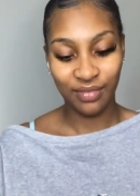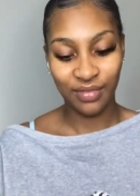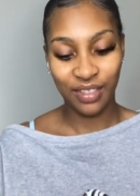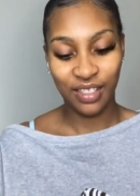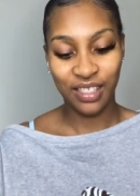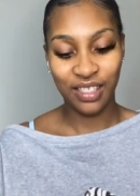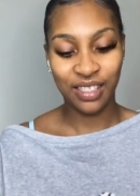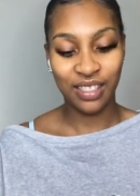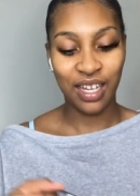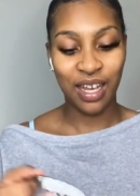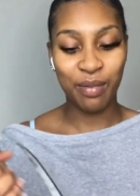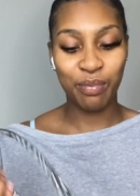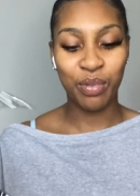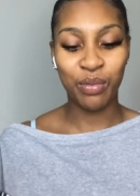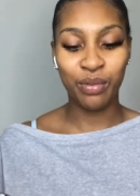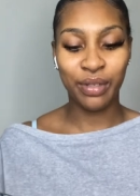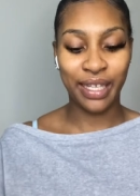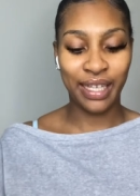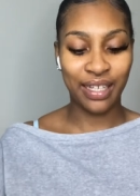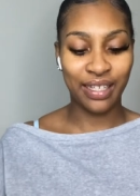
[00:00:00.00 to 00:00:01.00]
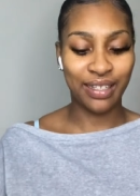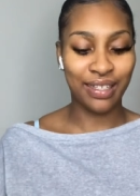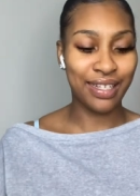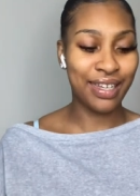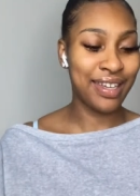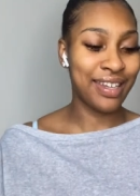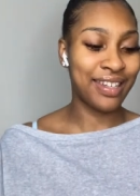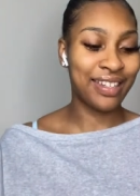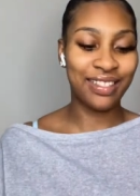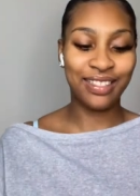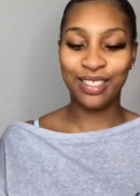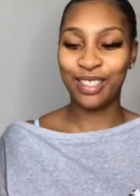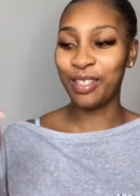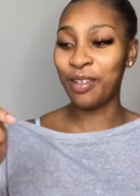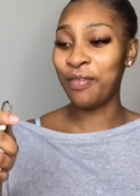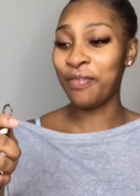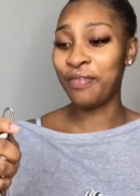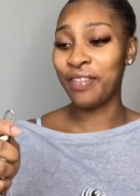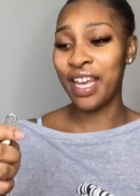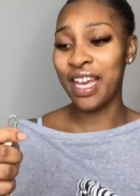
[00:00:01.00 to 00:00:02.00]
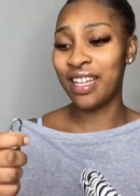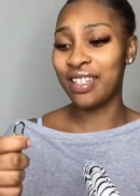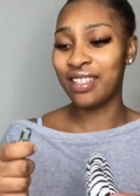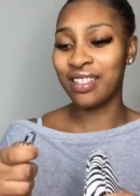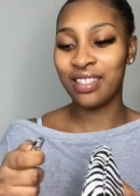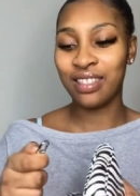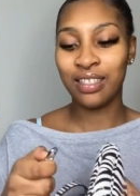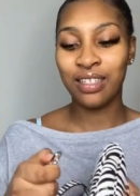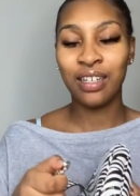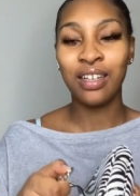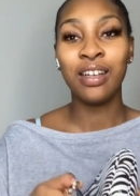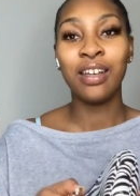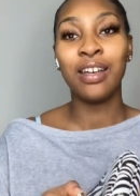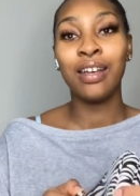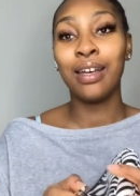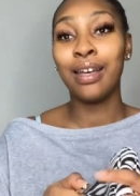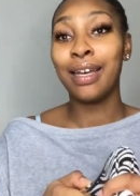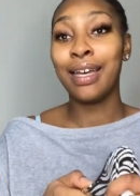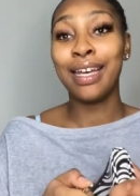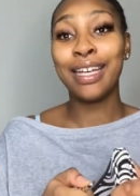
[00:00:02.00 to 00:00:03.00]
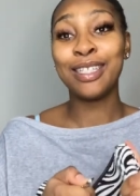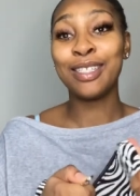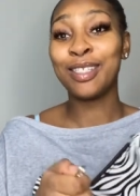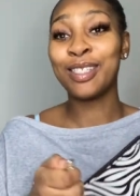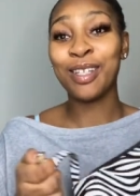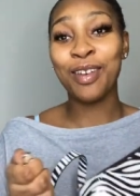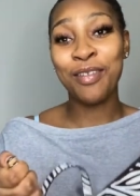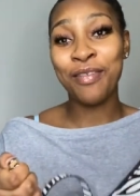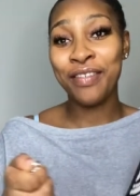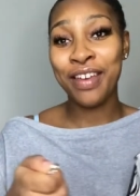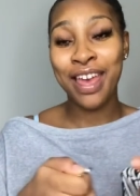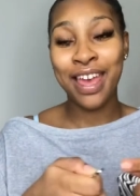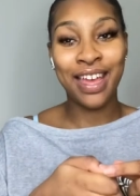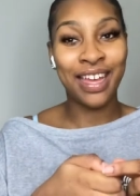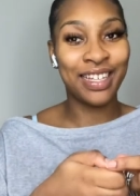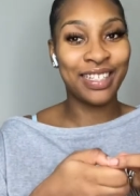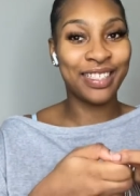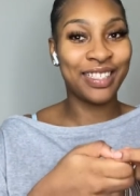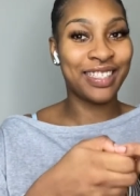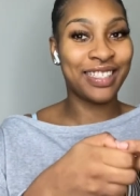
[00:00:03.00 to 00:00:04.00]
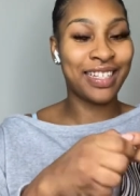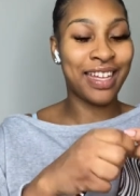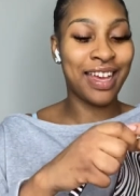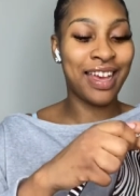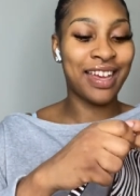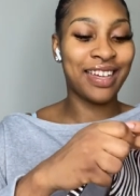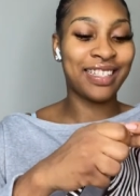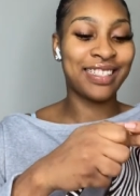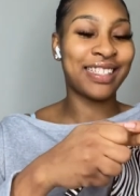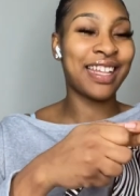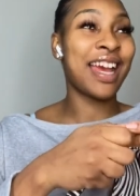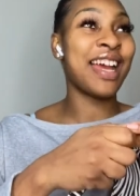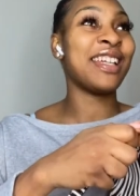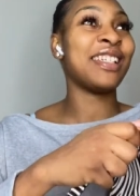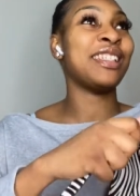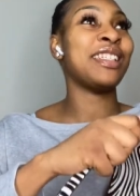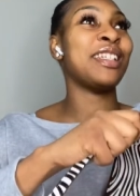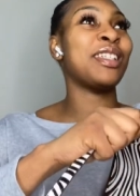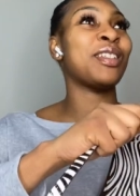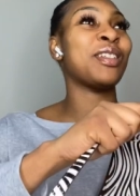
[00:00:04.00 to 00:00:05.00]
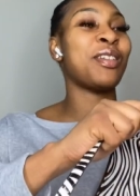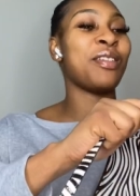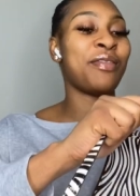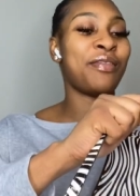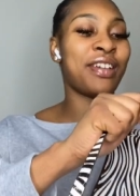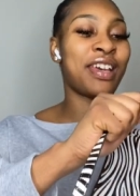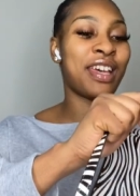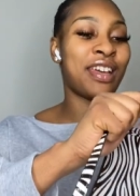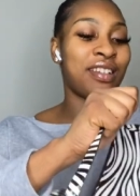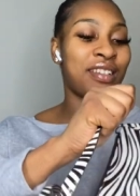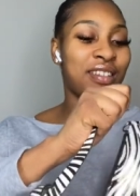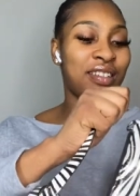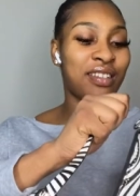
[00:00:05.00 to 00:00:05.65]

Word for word: so i bought it duh so fetch it's so fetch like it's actually so fetch